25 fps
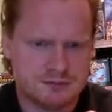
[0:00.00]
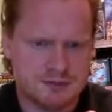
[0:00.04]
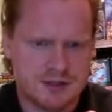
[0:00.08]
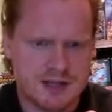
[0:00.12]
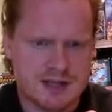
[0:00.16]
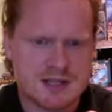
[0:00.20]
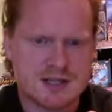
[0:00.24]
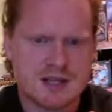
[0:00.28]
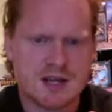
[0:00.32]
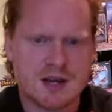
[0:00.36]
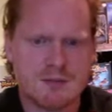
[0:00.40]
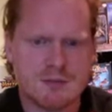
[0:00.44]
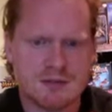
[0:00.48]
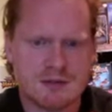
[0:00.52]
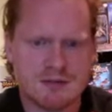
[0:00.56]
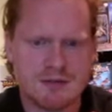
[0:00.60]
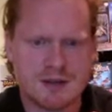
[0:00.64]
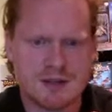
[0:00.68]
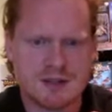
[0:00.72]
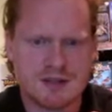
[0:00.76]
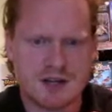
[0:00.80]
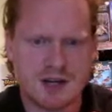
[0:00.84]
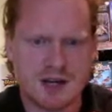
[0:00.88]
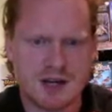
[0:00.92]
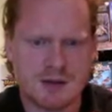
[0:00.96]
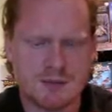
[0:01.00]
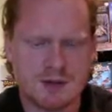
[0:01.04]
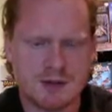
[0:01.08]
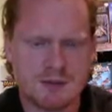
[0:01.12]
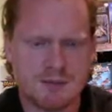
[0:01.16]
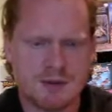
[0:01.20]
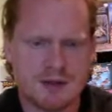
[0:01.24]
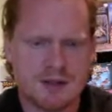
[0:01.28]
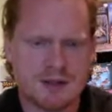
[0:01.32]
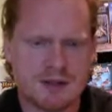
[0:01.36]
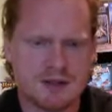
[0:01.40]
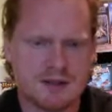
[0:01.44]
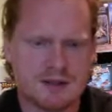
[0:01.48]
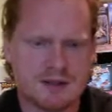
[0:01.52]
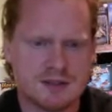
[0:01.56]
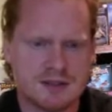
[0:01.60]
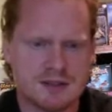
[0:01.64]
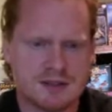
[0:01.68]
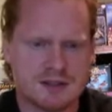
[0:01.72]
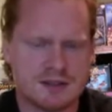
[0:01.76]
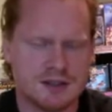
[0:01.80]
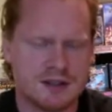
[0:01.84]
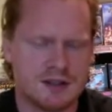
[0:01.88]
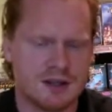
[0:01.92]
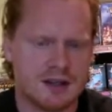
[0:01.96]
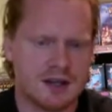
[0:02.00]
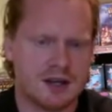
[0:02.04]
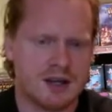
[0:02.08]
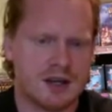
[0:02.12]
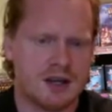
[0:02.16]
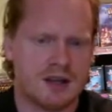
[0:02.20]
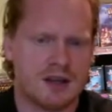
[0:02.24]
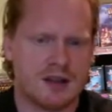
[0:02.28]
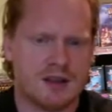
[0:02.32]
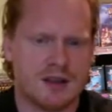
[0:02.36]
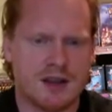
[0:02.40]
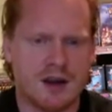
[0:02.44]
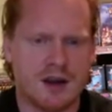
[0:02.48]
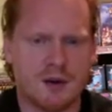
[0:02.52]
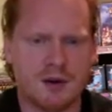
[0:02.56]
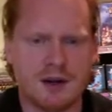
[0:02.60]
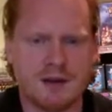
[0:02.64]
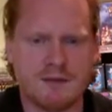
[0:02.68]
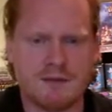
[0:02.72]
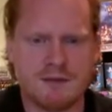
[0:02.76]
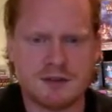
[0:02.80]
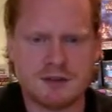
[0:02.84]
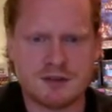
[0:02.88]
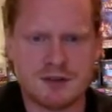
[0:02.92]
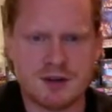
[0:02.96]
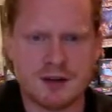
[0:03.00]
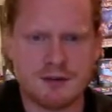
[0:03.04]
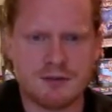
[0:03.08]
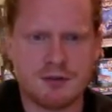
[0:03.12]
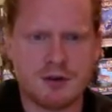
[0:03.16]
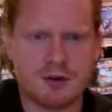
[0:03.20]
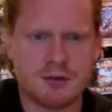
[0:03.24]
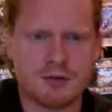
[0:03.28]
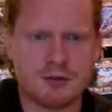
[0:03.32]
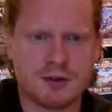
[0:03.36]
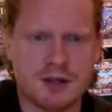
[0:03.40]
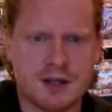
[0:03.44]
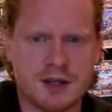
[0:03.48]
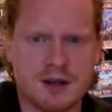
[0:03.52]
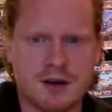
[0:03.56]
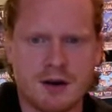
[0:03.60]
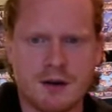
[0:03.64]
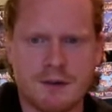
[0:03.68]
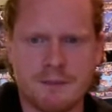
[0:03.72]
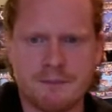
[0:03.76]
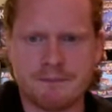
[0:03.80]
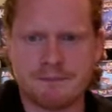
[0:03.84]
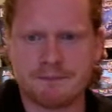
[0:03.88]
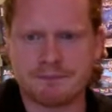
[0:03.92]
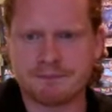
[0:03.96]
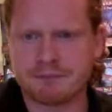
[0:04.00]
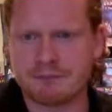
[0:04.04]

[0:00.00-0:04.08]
in terms of this army because the only infantry I've currently got